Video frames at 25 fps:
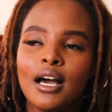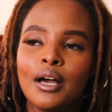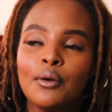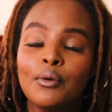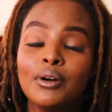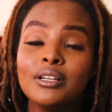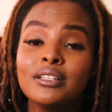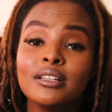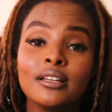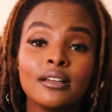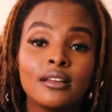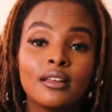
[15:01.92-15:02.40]
I
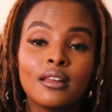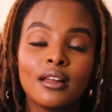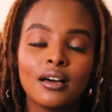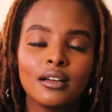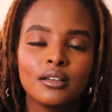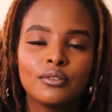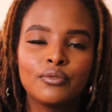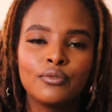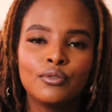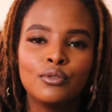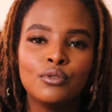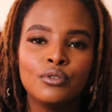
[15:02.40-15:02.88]
wanted
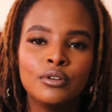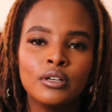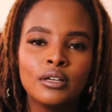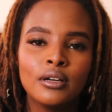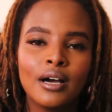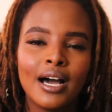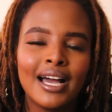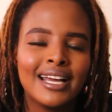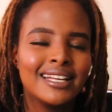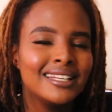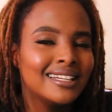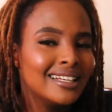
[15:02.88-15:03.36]
that phone.
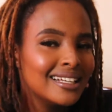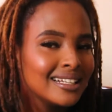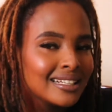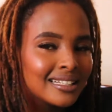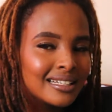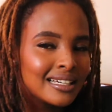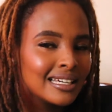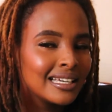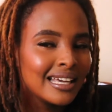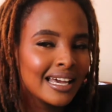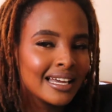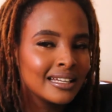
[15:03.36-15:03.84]
I
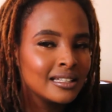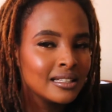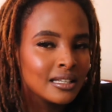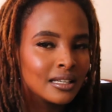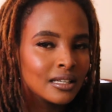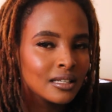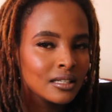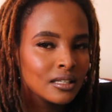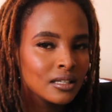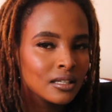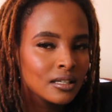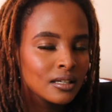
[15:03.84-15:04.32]
didn't get
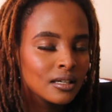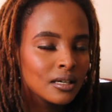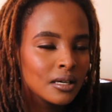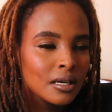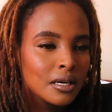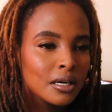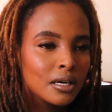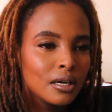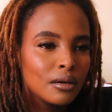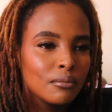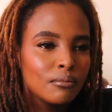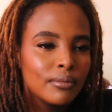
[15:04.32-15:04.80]
it
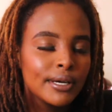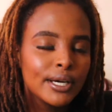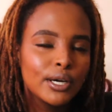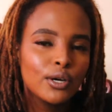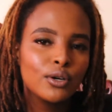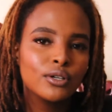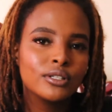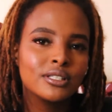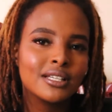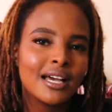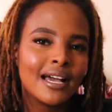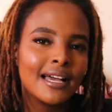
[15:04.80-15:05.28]

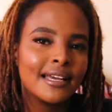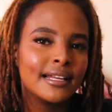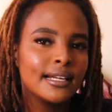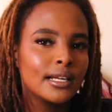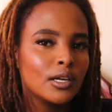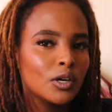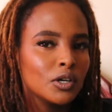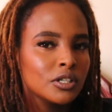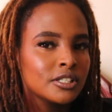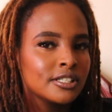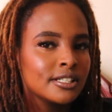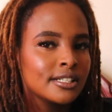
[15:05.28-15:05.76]
because I
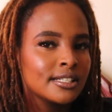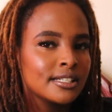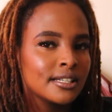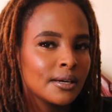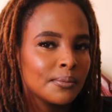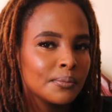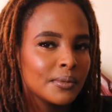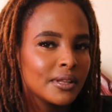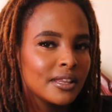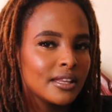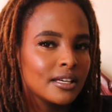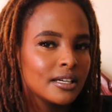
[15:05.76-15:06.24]
lost
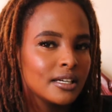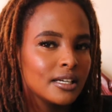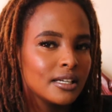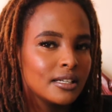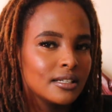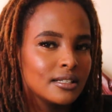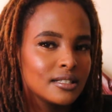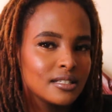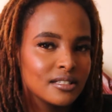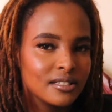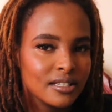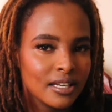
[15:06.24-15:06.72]
something
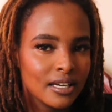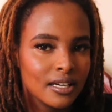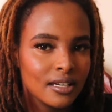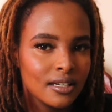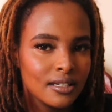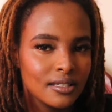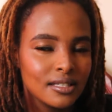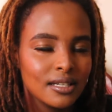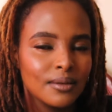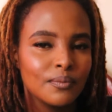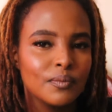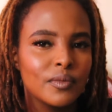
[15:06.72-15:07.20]

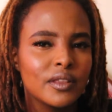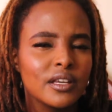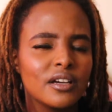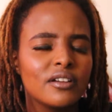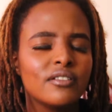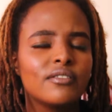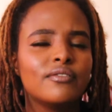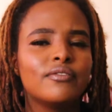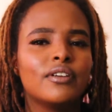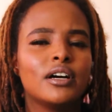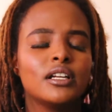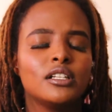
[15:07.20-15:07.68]
instead,
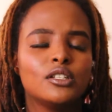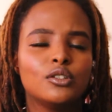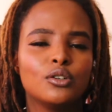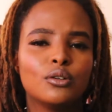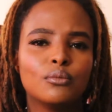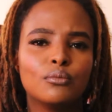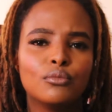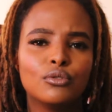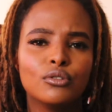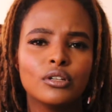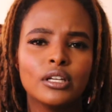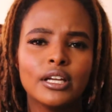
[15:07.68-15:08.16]
something
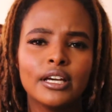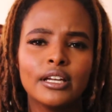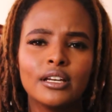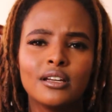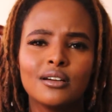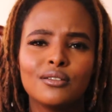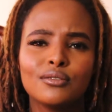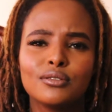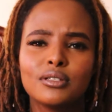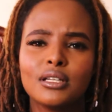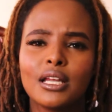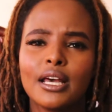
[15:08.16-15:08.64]
valuable. And I
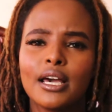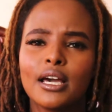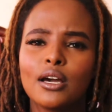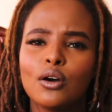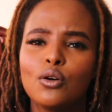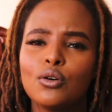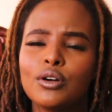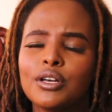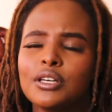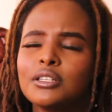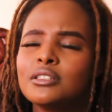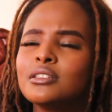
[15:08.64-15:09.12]
was like,
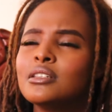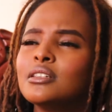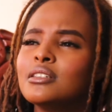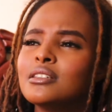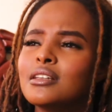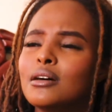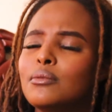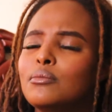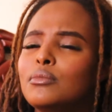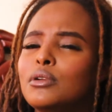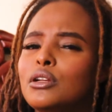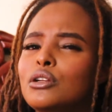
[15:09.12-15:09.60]
okay, since
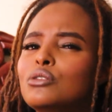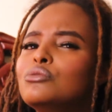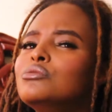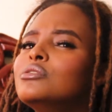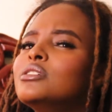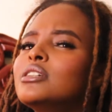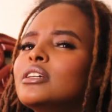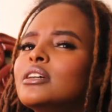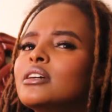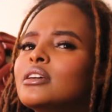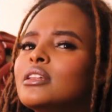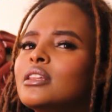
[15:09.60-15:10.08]
I'm
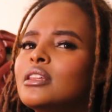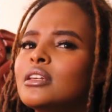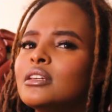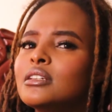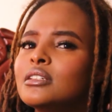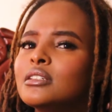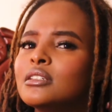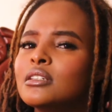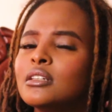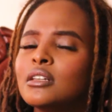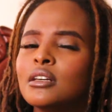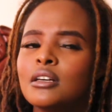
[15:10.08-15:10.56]
losing
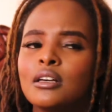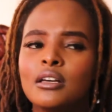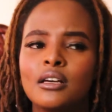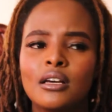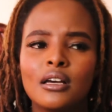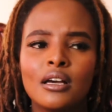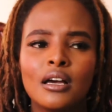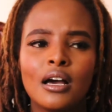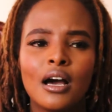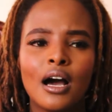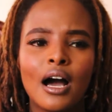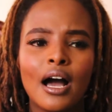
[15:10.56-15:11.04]
this,
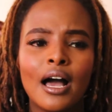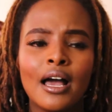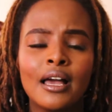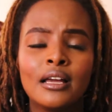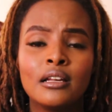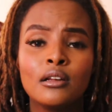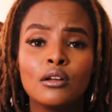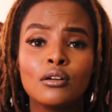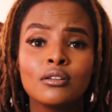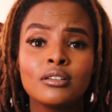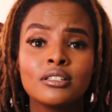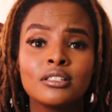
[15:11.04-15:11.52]
I
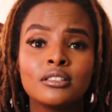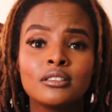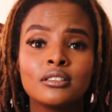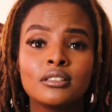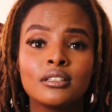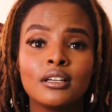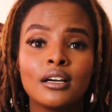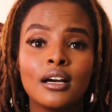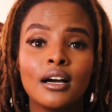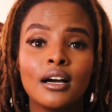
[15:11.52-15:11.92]
lost